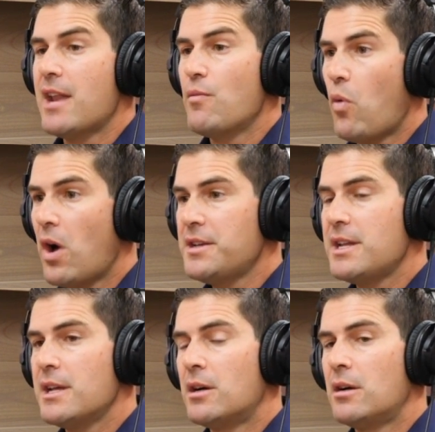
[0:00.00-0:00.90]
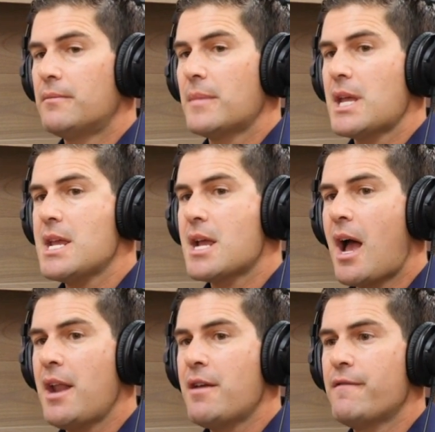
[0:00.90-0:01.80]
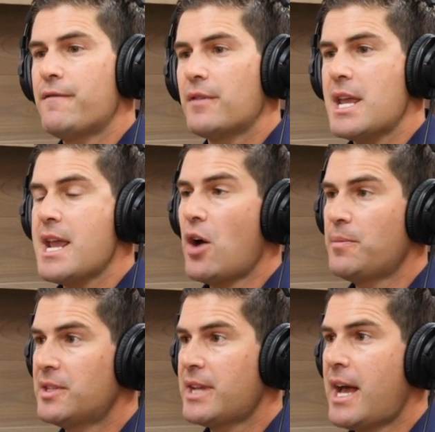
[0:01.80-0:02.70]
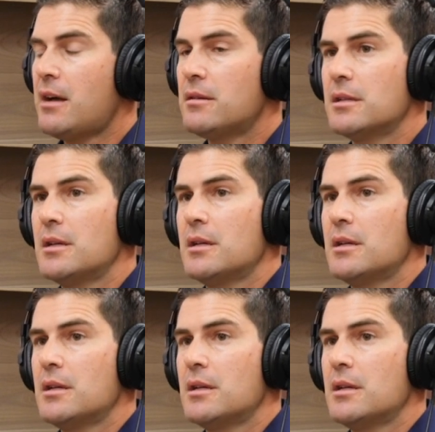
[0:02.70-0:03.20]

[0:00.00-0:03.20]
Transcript: And in one deal, he helped us out.